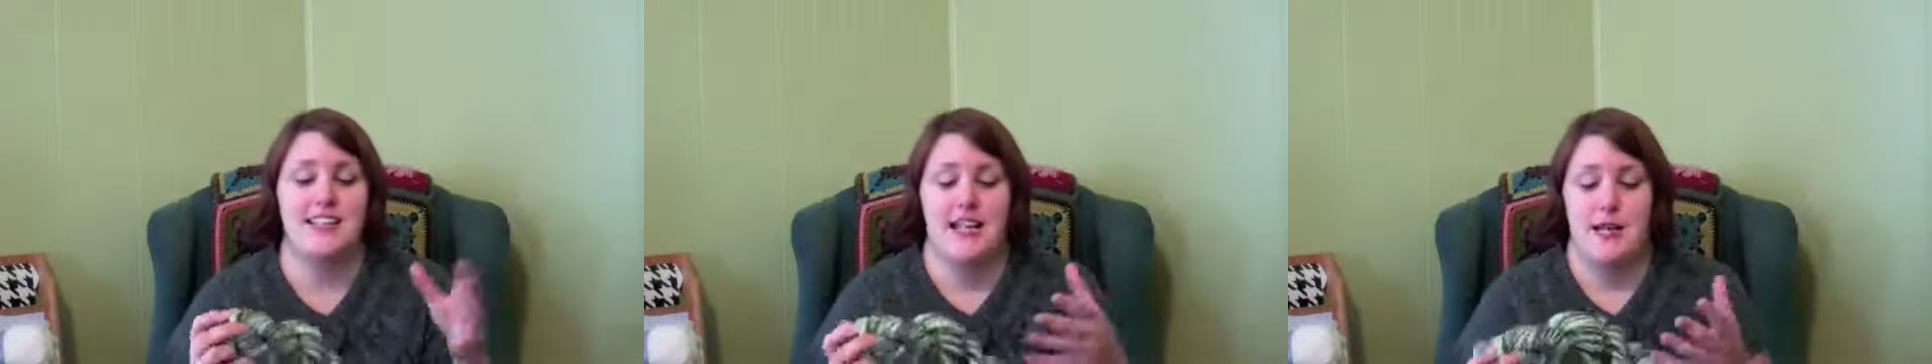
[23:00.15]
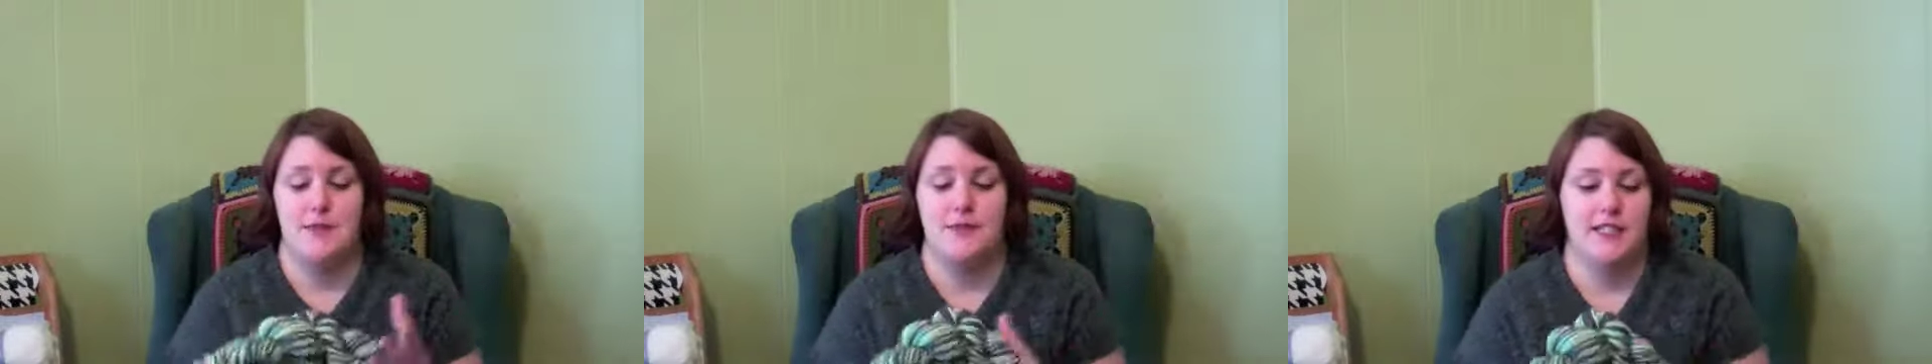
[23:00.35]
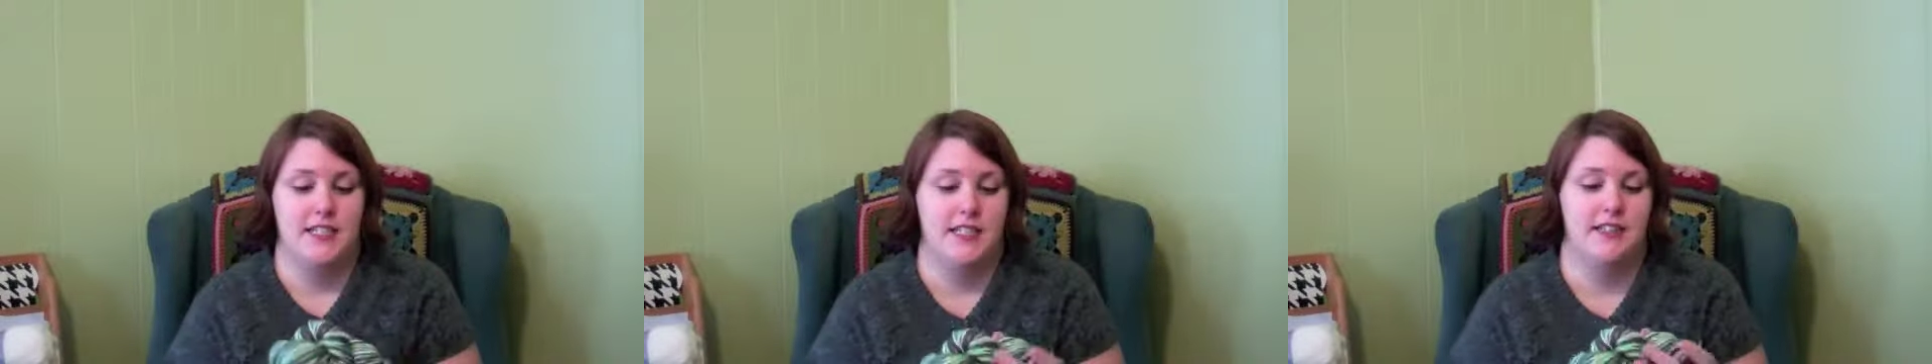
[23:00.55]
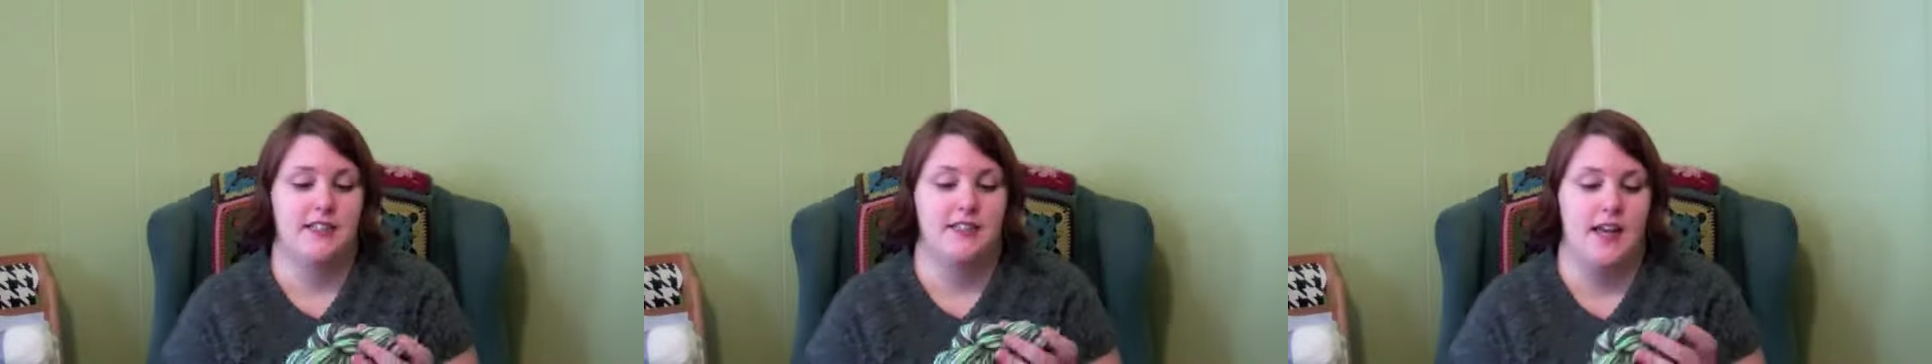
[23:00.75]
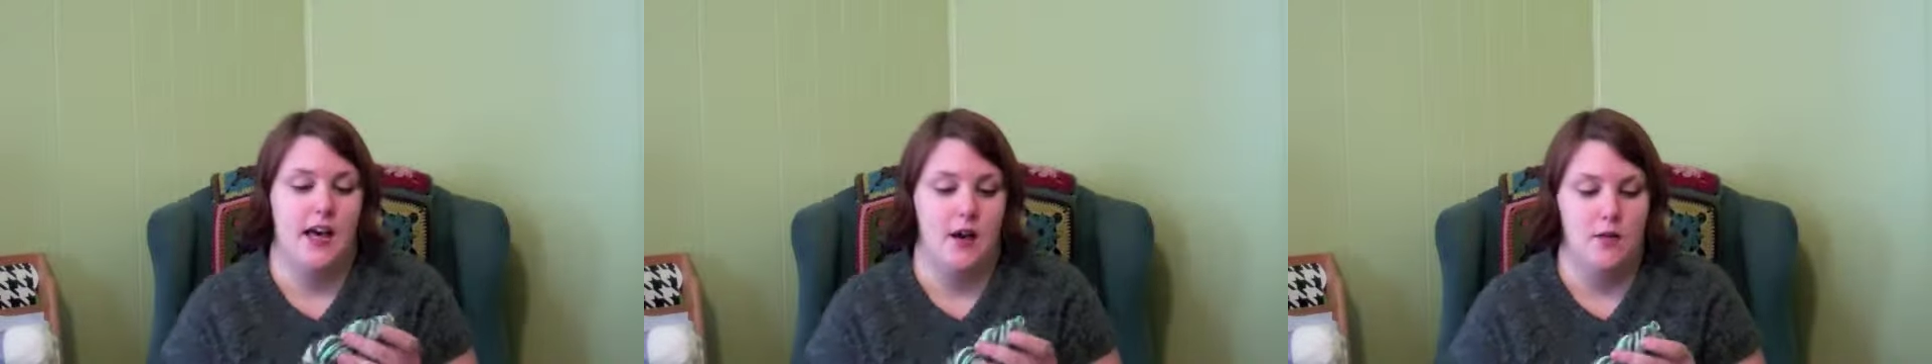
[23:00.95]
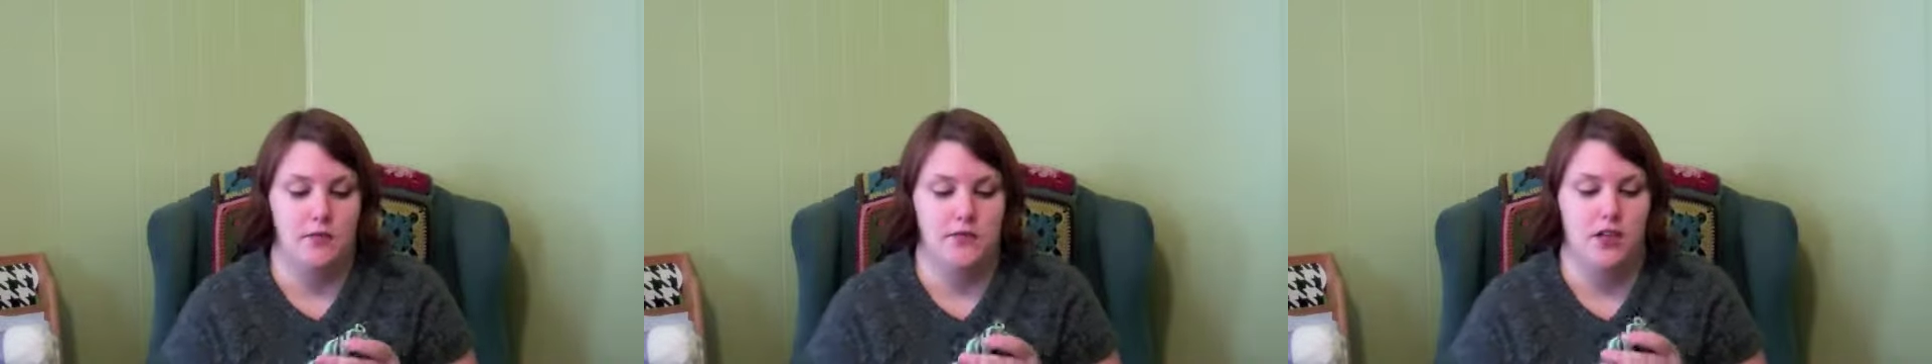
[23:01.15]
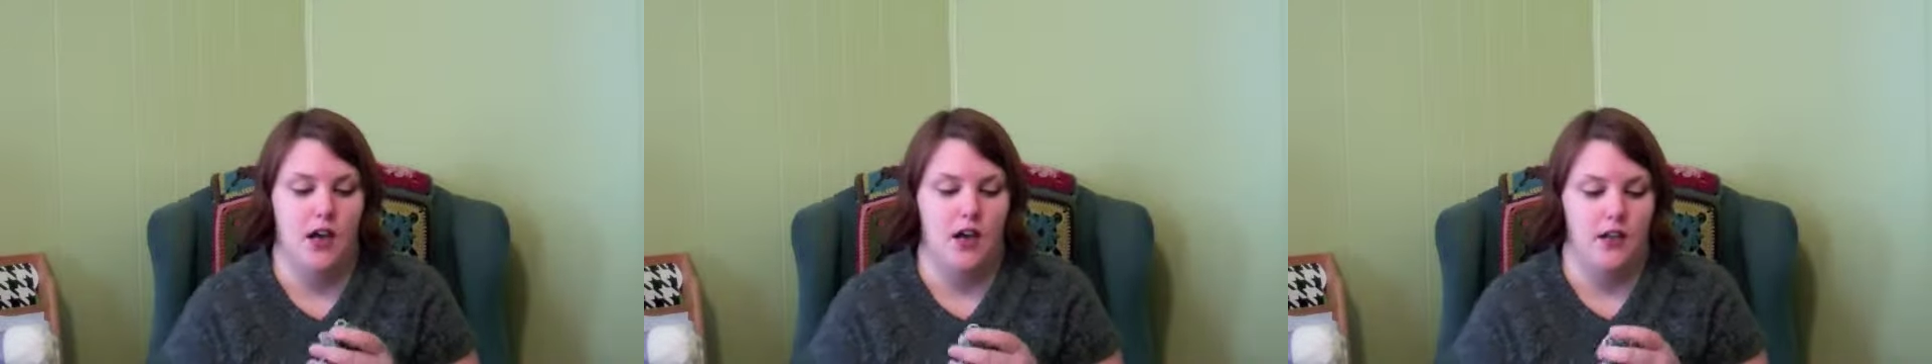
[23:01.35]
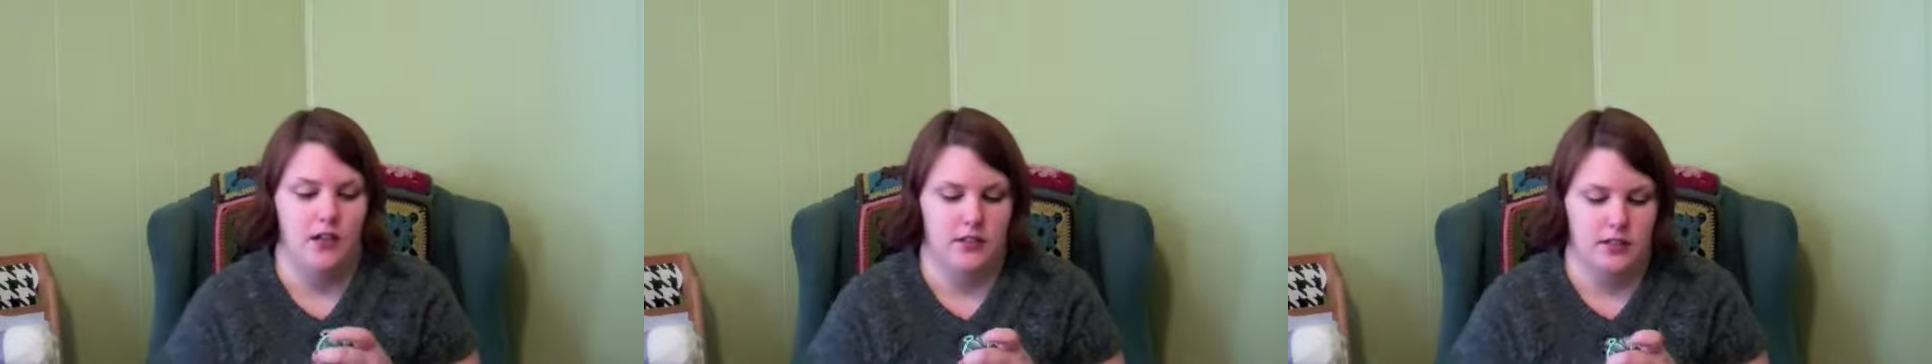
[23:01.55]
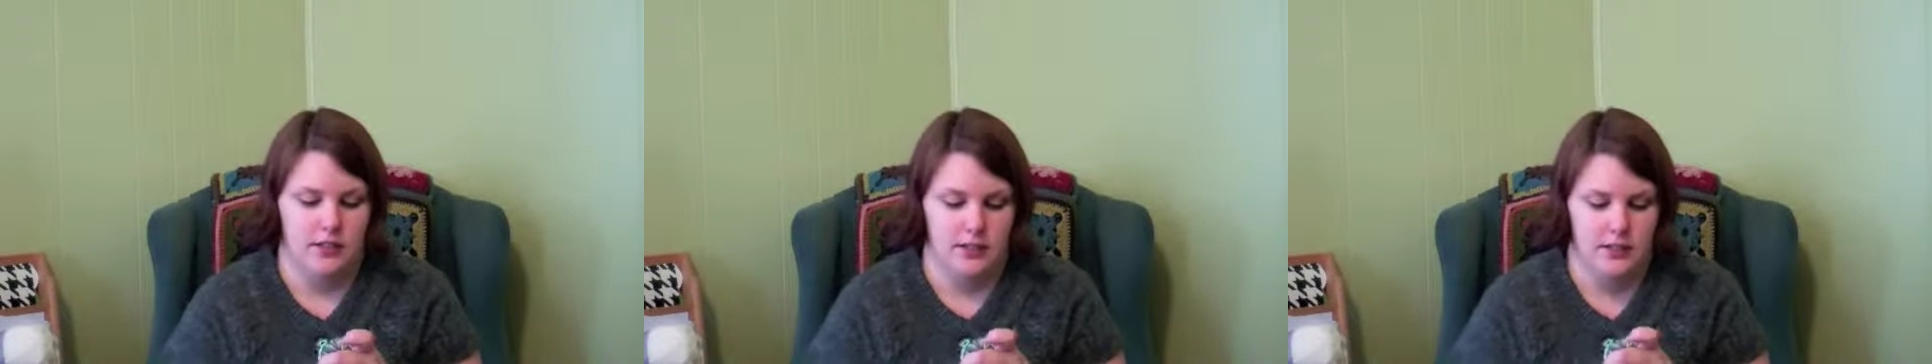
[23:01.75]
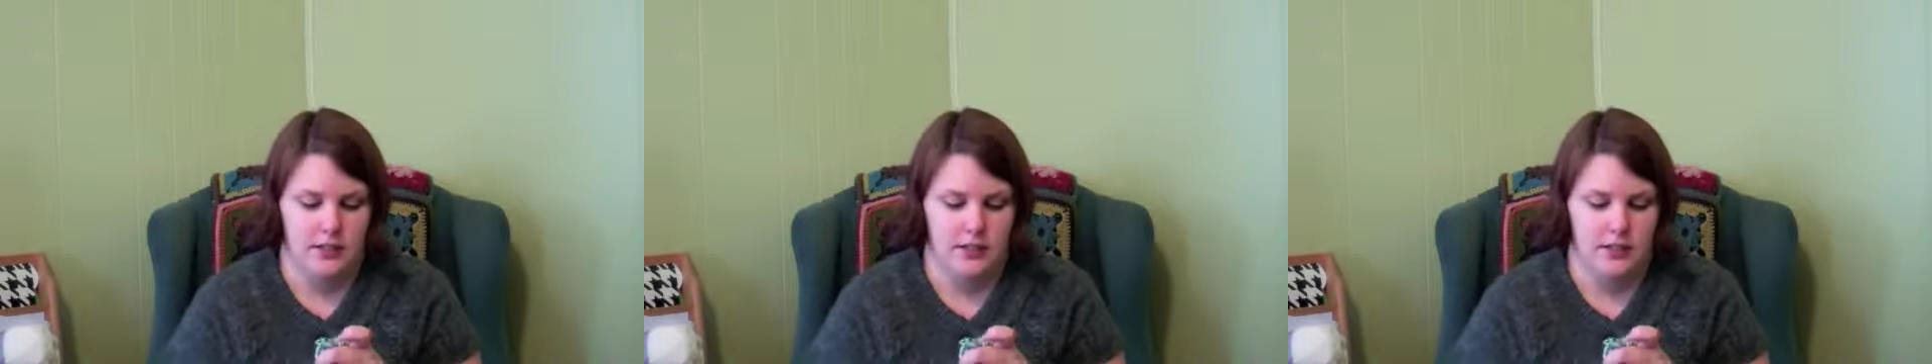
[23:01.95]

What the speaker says: enabling because I'll talk